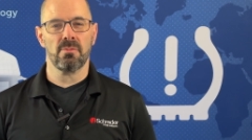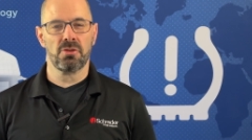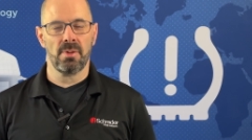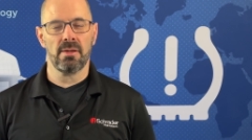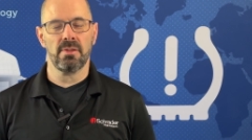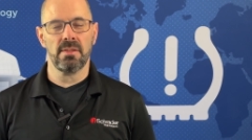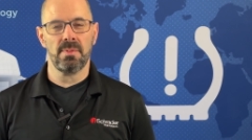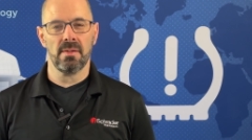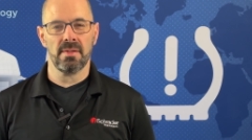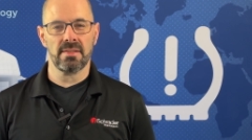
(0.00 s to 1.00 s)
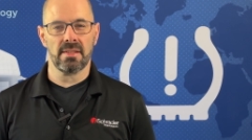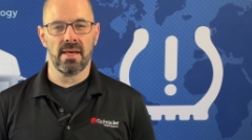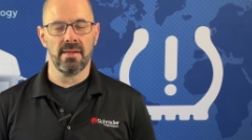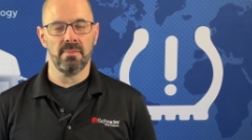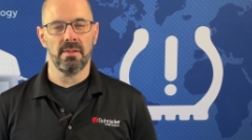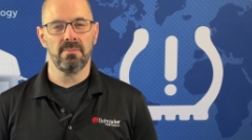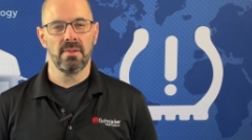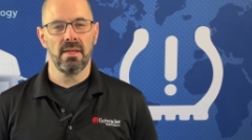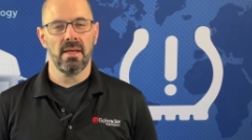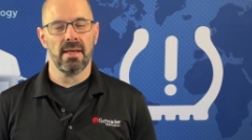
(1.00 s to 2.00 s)
from Schrader TPMS Academy
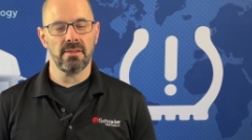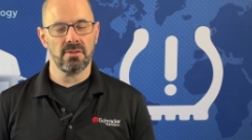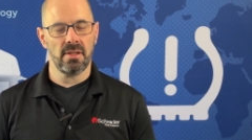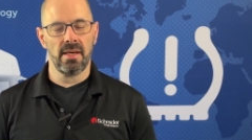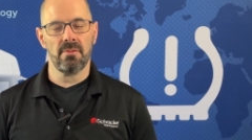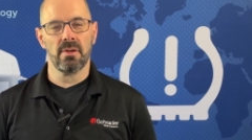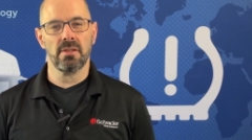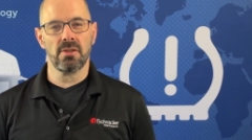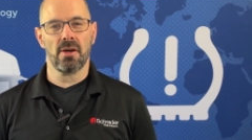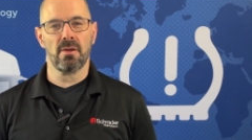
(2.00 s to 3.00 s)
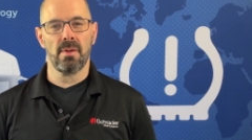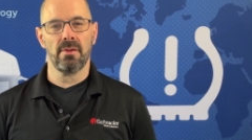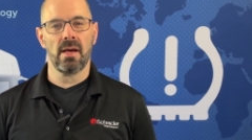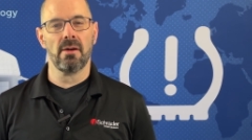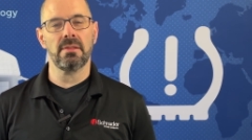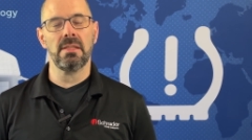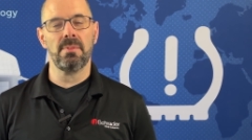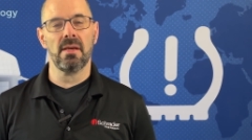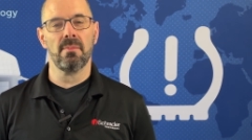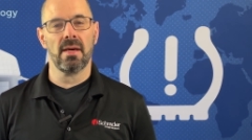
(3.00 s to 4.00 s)
and today I want to talk about how
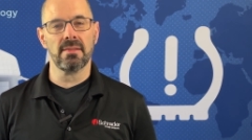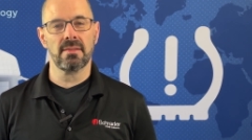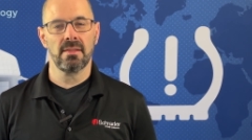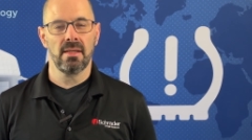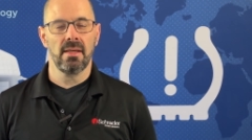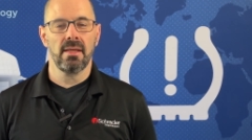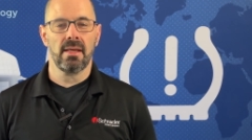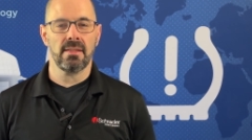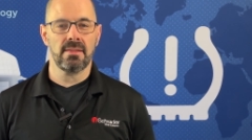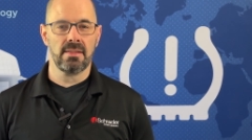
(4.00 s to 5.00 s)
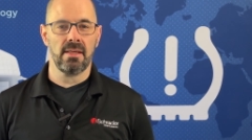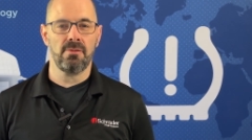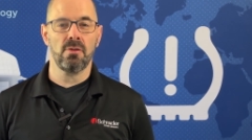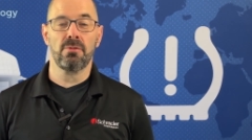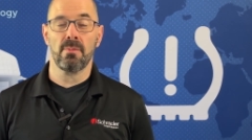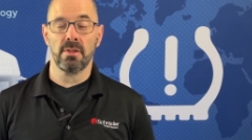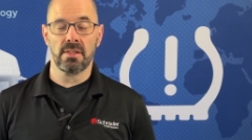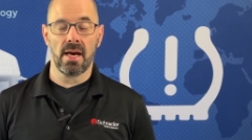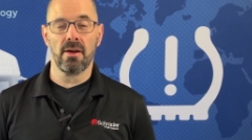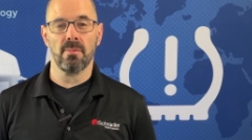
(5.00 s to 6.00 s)
TPMS can save you from a
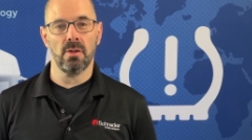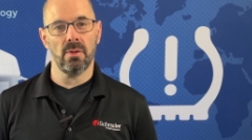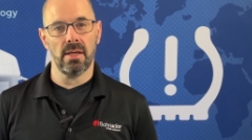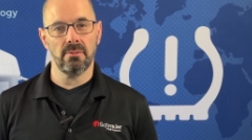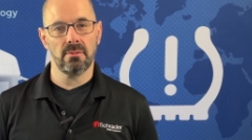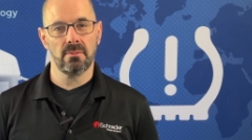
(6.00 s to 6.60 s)
tire blowout.